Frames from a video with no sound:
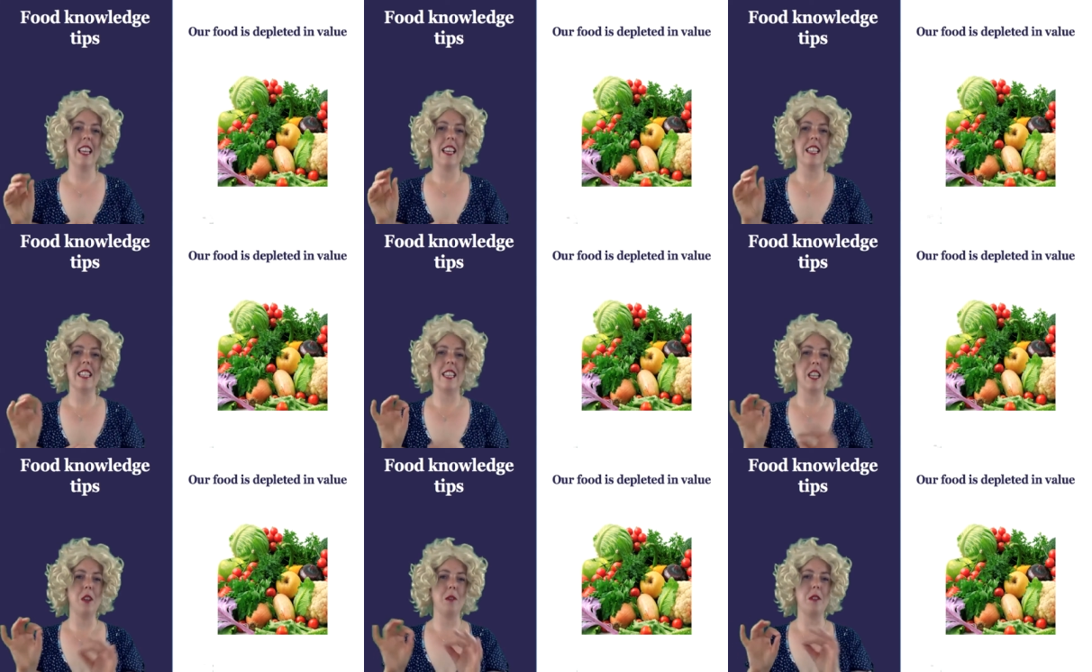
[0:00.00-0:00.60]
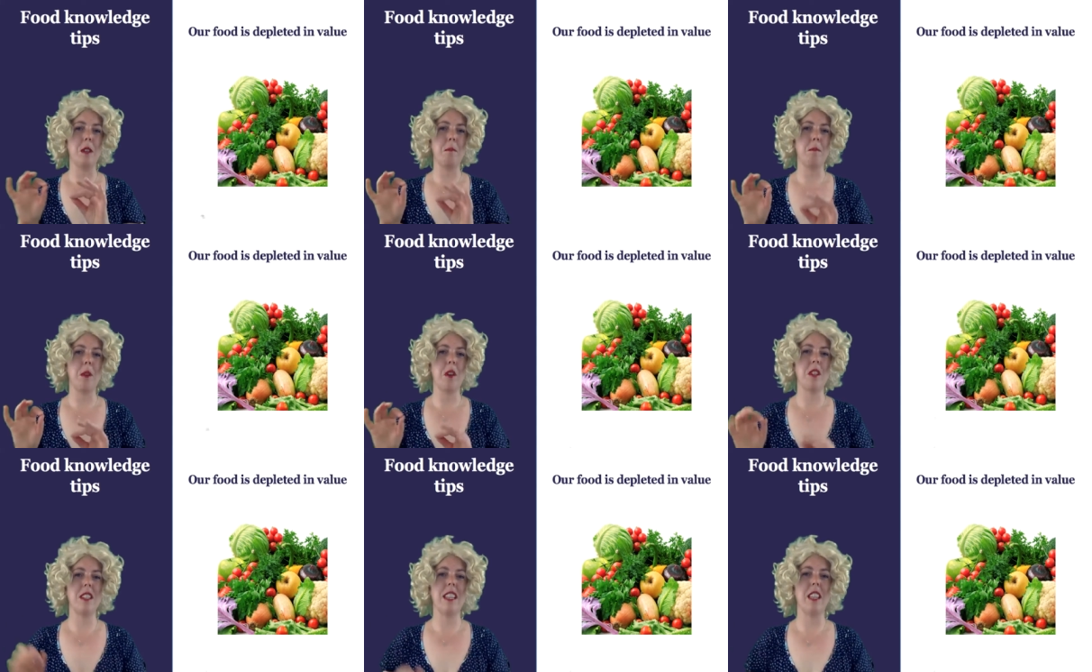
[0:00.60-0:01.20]
snails and
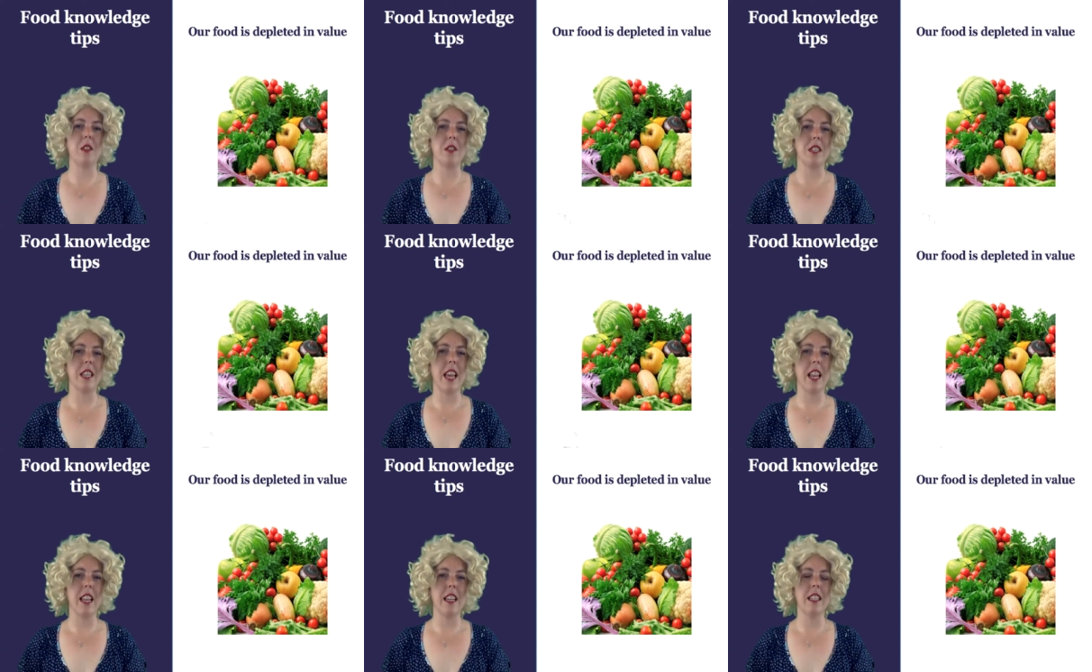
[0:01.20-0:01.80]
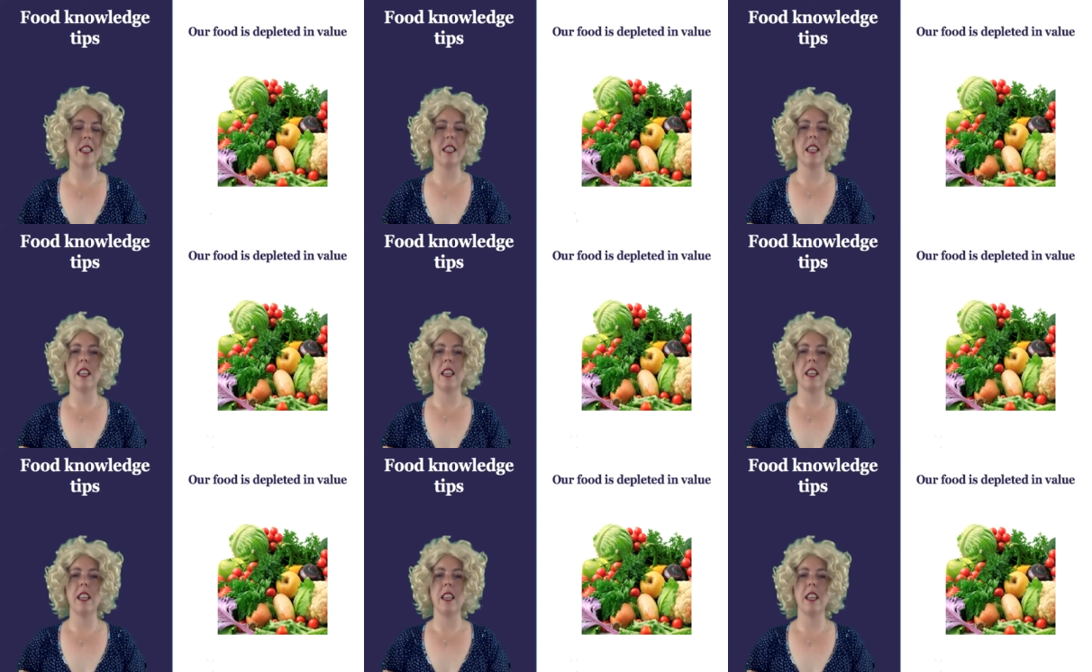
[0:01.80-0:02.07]
bugs in your salad.